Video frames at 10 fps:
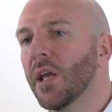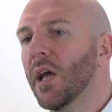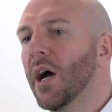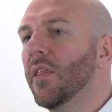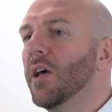
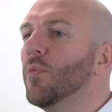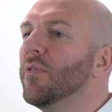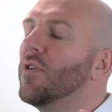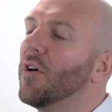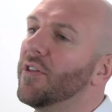And then we've
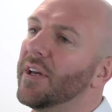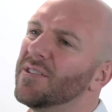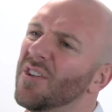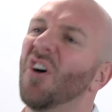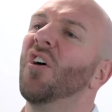got things that
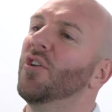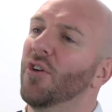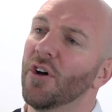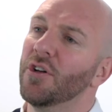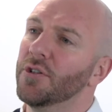aren't
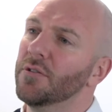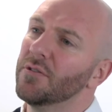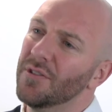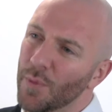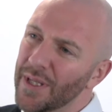urgent, so
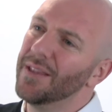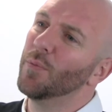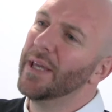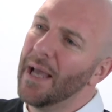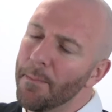we
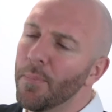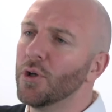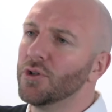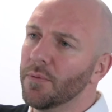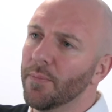can push
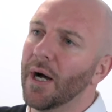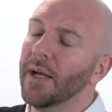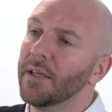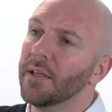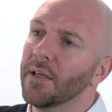them
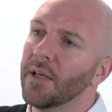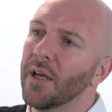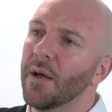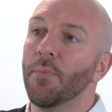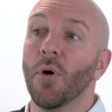back,
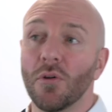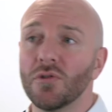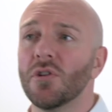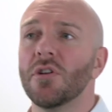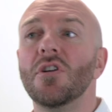but also
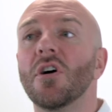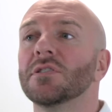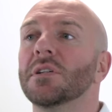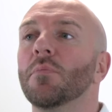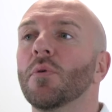they're not
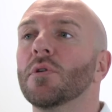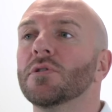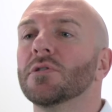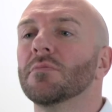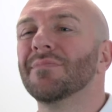
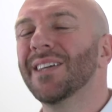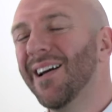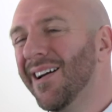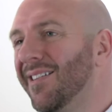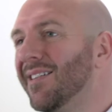important,
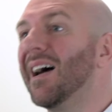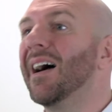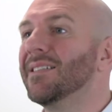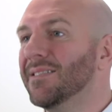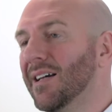kind of nice
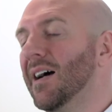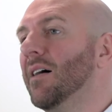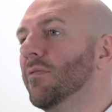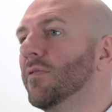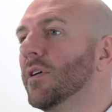to
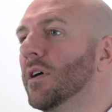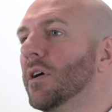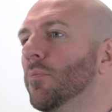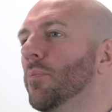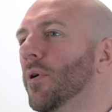have.
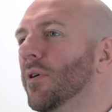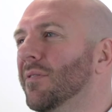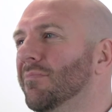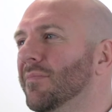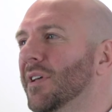But
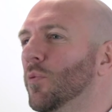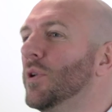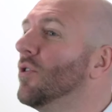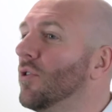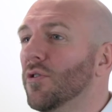if we
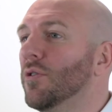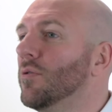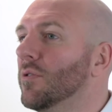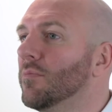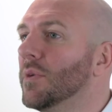don't do
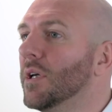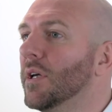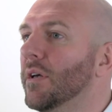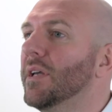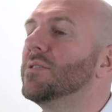them,
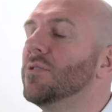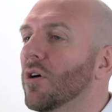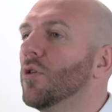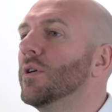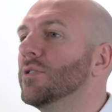it's not
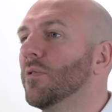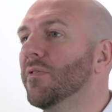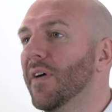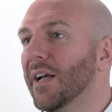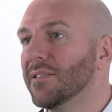going to
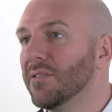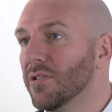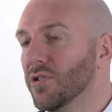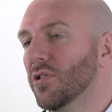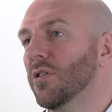affect the
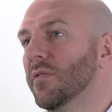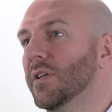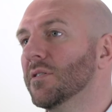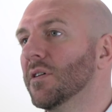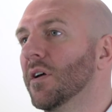service.
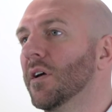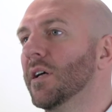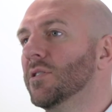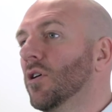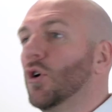It's
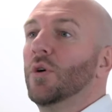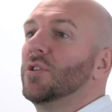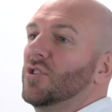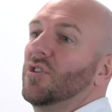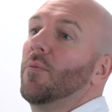not going to
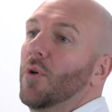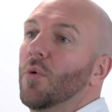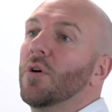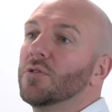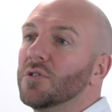stop the
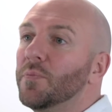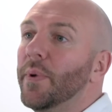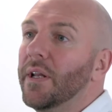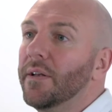world spinning.